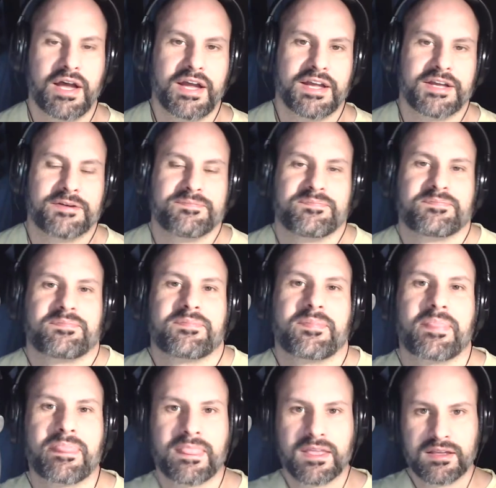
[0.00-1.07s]
Hi.
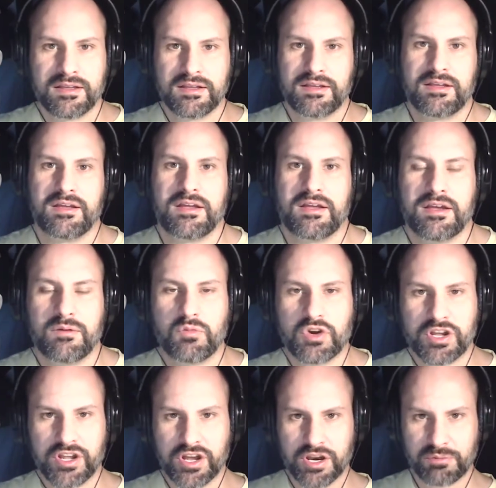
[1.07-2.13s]
I'm working